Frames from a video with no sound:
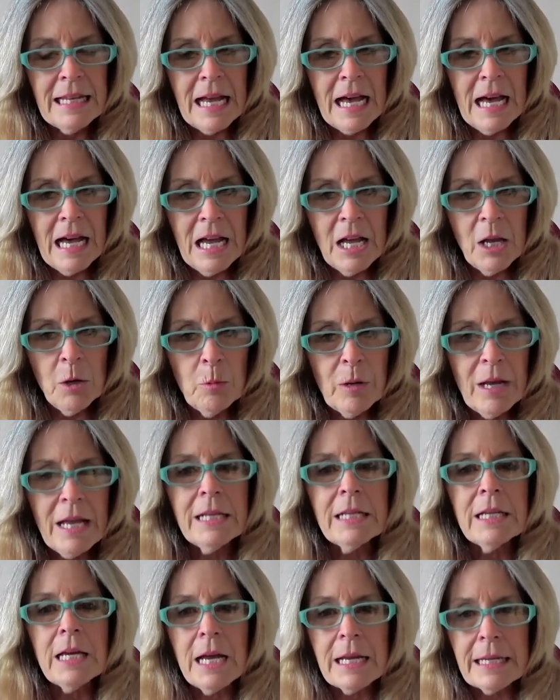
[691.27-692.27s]
I
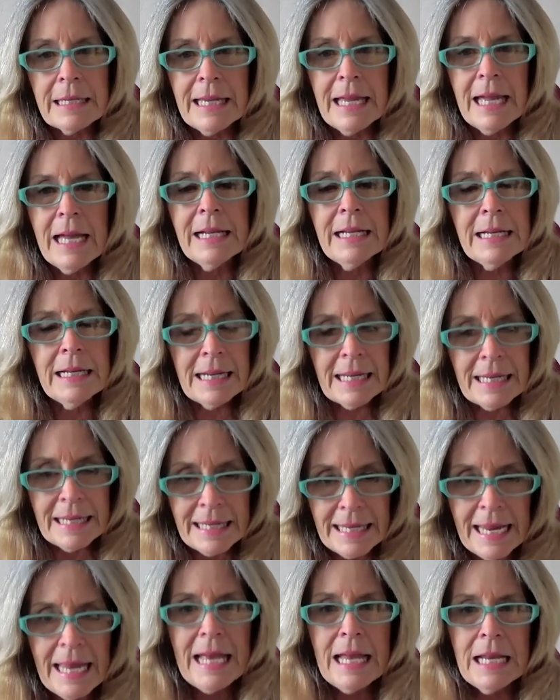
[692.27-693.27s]
went again and
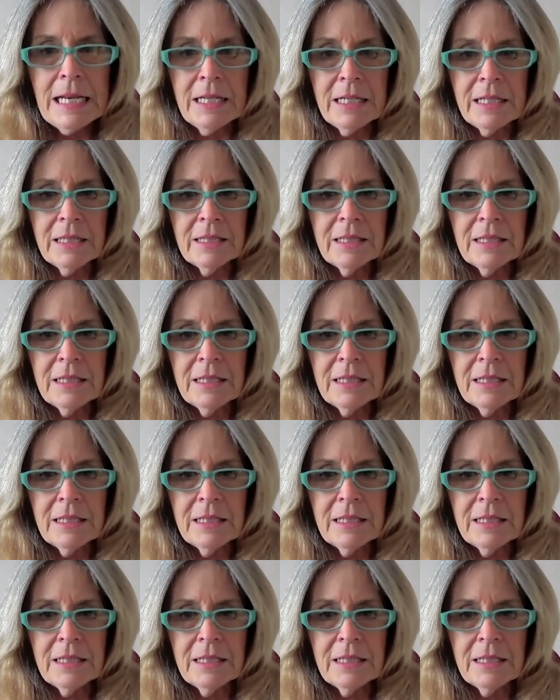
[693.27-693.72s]
again,